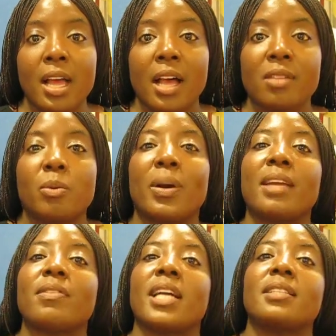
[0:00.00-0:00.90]
as a way
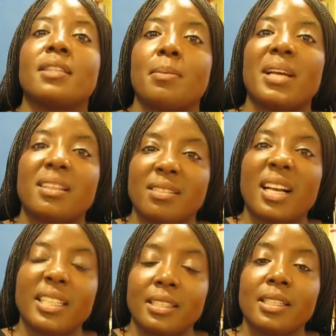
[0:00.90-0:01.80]
of getting them
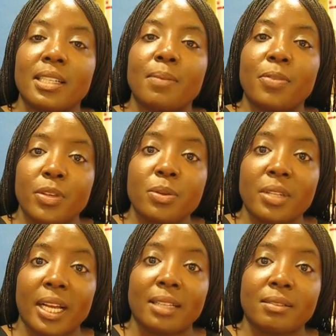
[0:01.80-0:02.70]
excited and
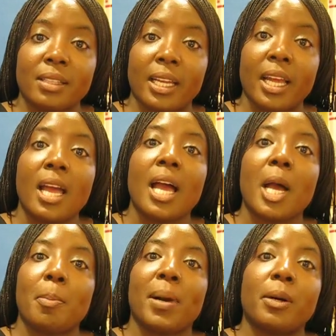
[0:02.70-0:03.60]
enthusiastic
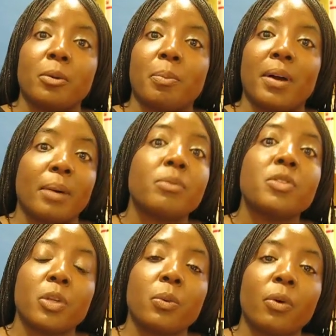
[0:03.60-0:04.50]
about perhaps
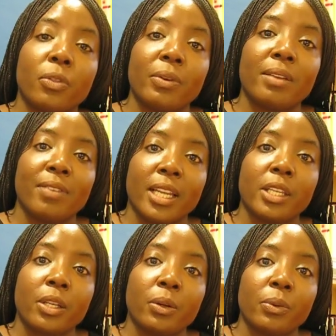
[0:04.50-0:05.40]
two or three
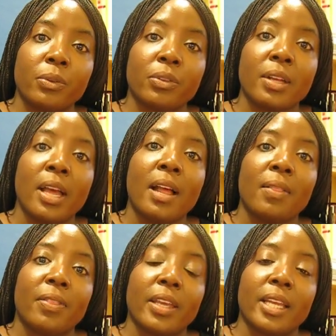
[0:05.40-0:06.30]
venues.
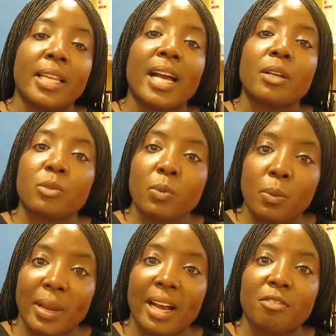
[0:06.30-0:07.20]
The next one
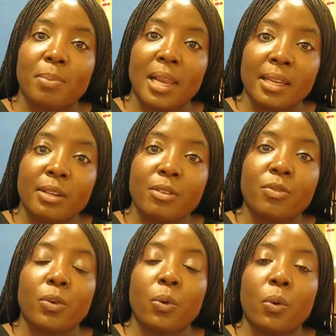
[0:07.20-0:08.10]
we have planned
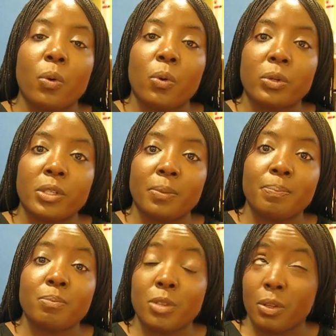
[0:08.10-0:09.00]
for autumn
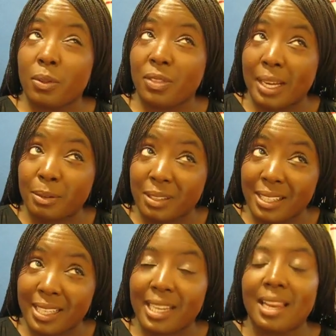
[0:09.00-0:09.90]
two thousand
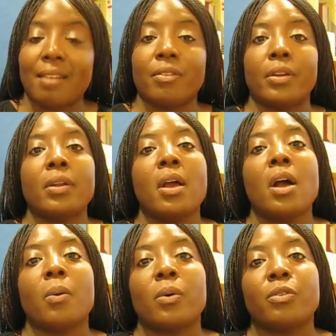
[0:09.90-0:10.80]
eleven
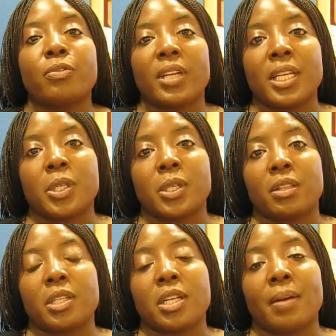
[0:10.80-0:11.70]
will feature the
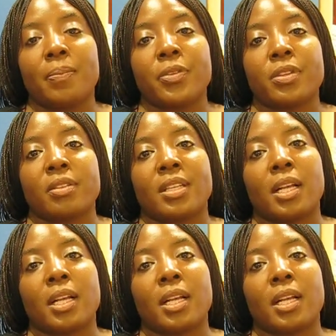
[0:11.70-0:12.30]
chance to sit